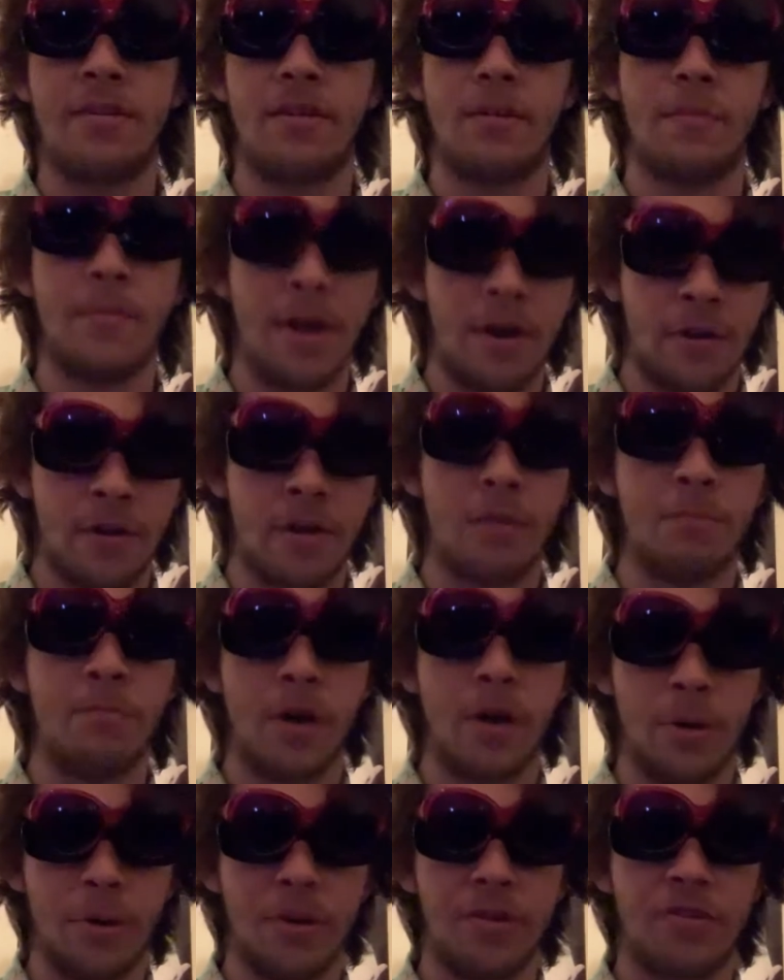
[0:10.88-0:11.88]
American
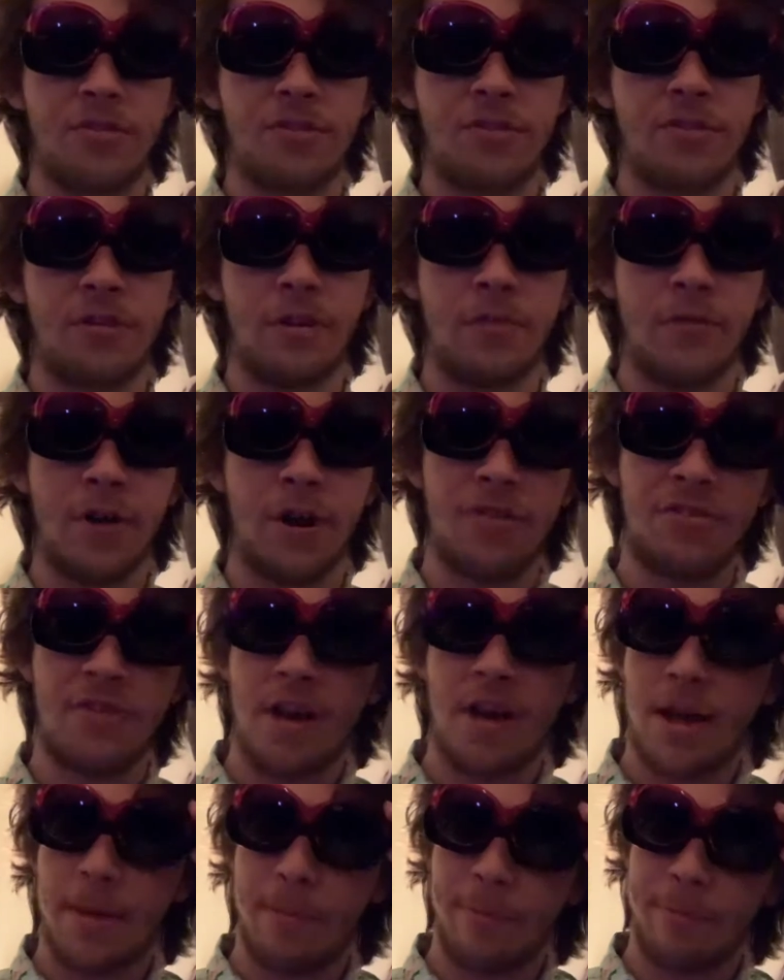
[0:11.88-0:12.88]
poets of our
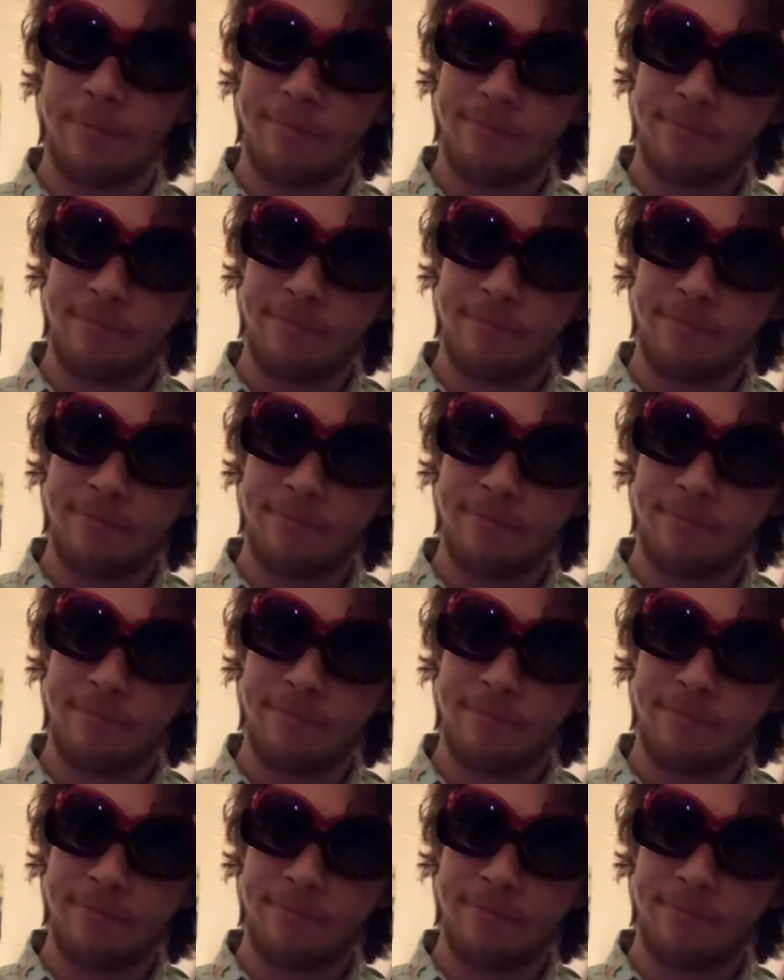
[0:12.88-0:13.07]
time,